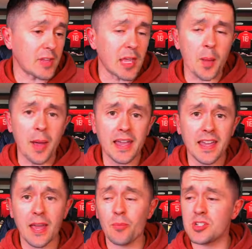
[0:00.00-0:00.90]
Back
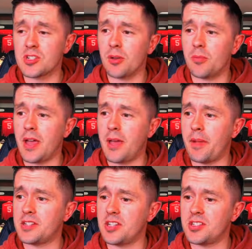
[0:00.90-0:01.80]
again with some
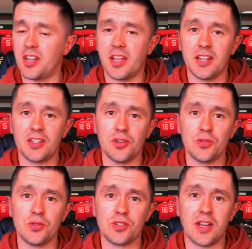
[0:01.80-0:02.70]
Manchester United
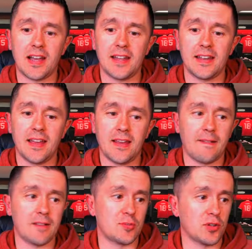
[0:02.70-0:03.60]
news, and I
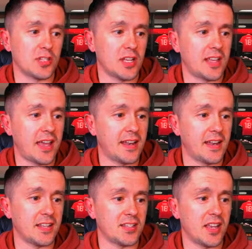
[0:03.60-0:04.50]
suppose, like the
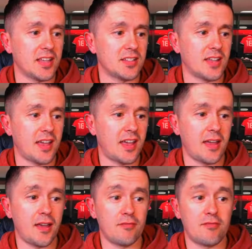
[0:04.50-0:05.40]
headline says,
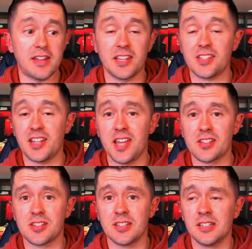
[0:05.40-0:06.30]
RANGNICK
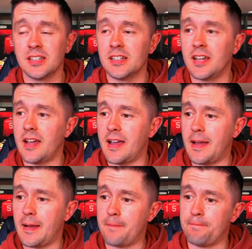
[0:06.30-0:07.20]
stays.
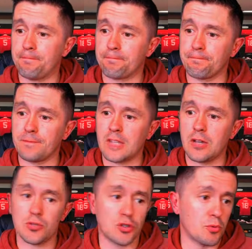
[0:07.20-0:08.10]

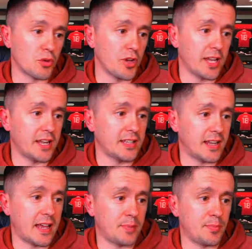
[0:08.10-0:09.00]
So we're going to get into
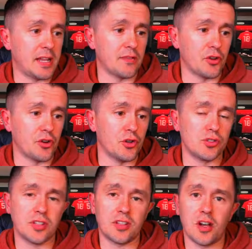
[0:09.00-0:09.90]
that. Plenty of other news
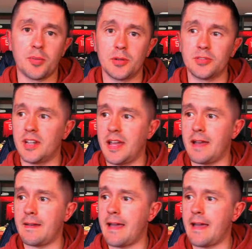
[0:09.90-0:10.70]
to talk about today.